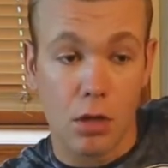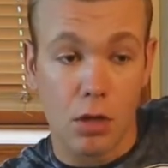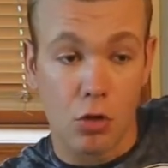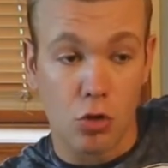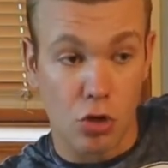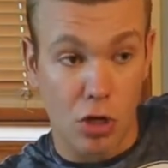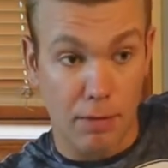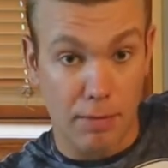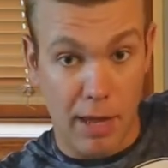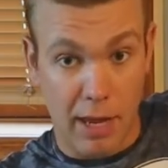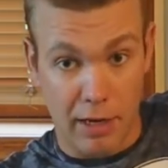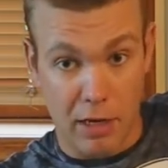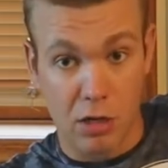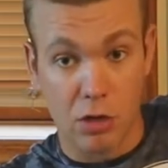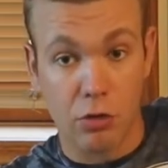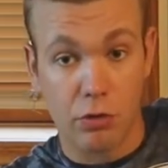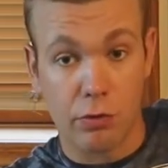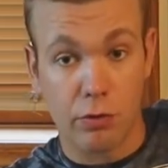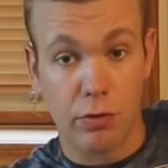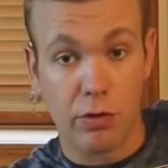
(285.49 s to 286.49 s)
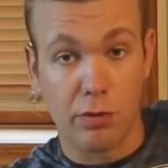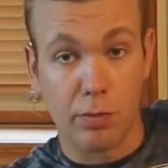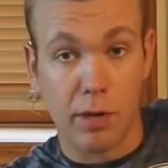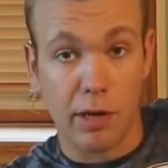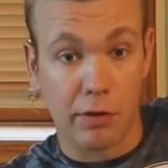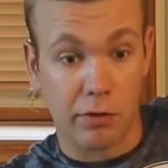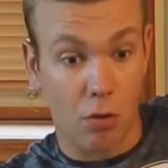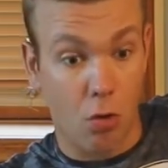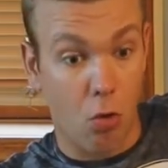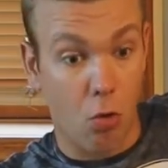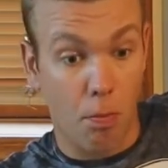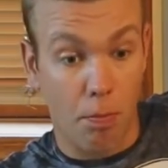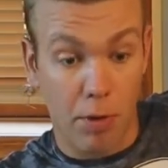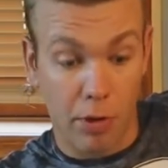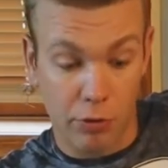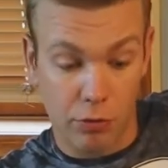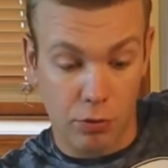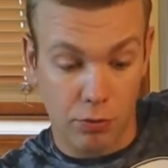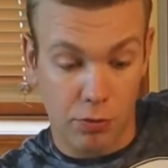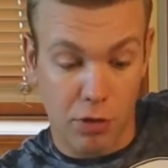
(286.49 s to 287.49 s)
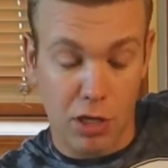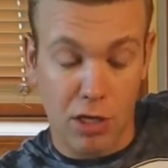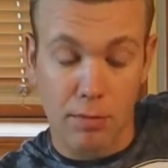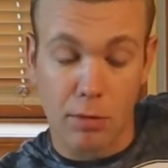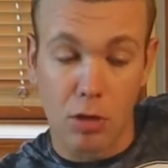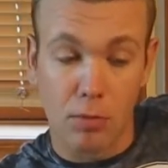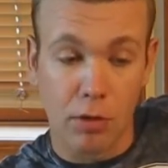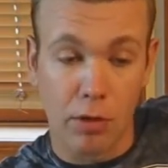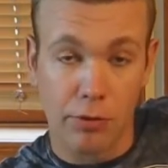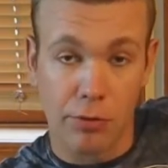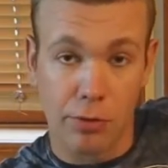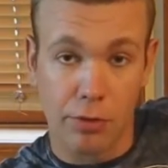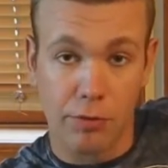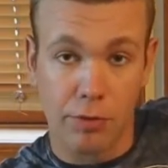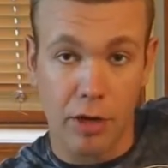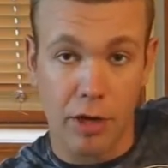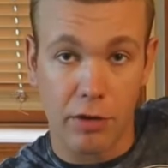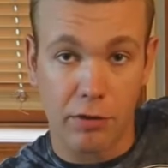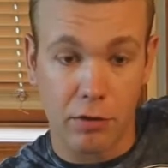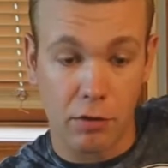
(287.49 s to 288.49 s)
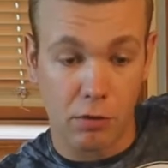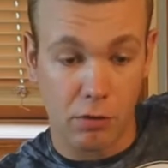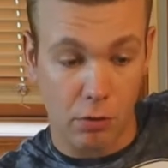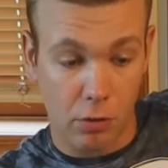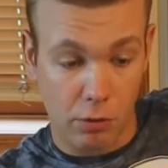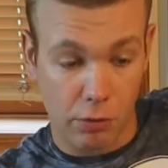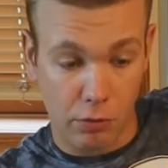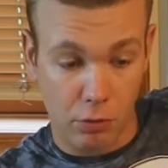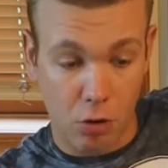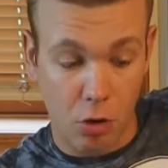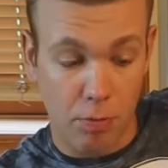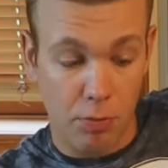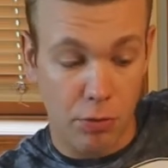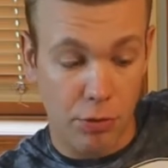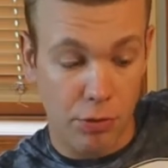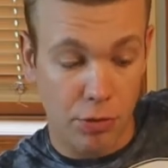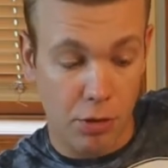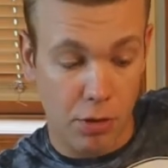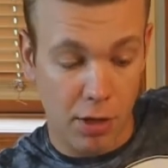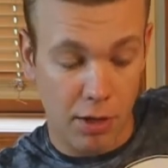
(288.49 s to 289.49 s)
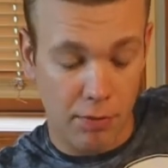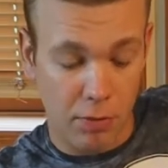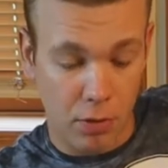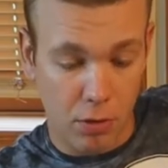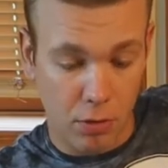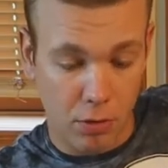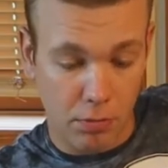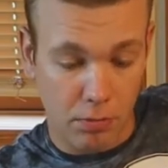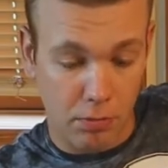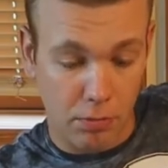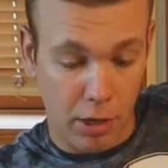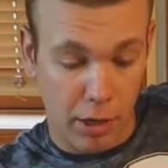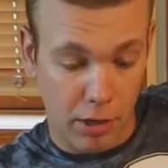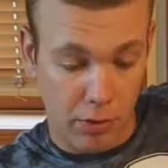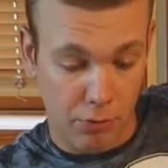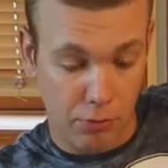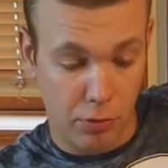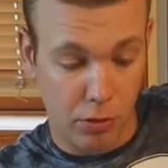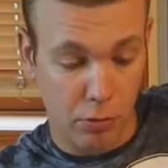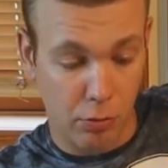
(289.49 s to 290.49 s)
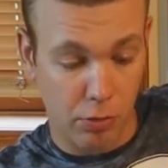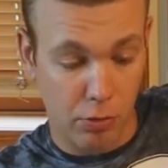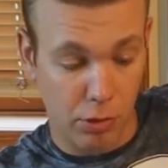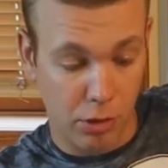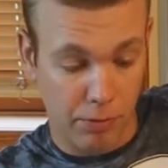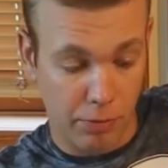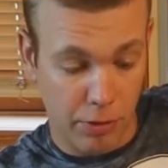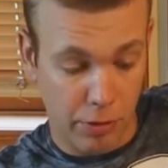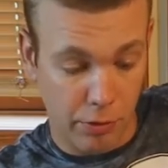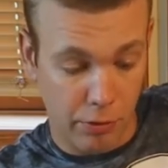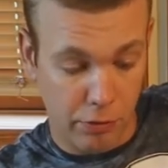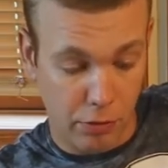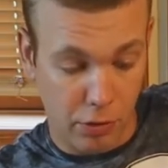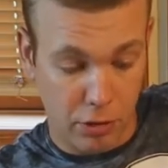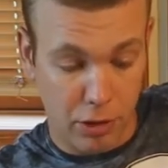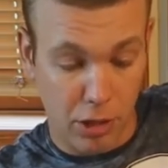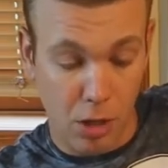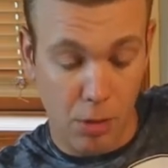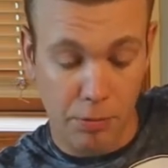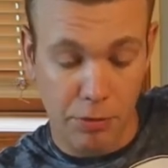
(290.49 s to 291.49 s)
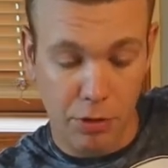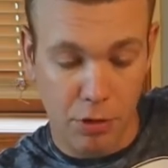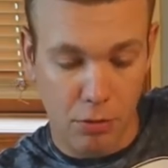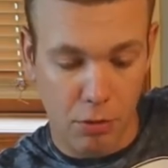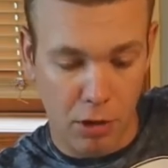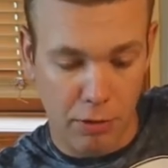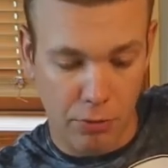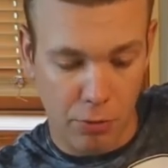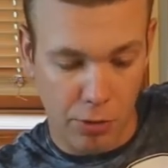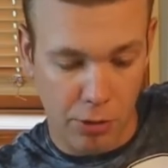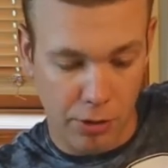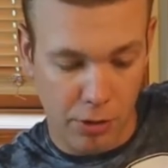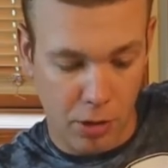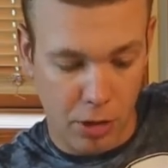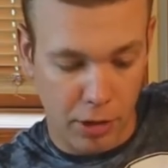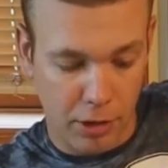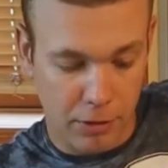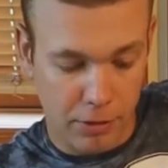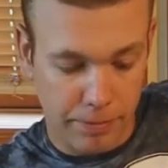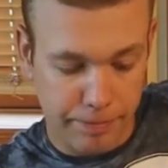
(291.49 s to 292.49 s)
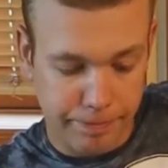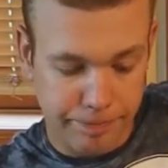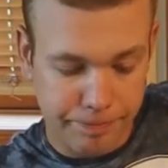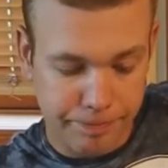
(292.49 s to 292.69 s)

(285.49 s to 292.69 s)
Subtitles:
JMac Industries makes a whole bunch of chemo muzzle devices. Those are all pretty good, I've heard. I had a friend with one of those on an LMT rifle that he liked.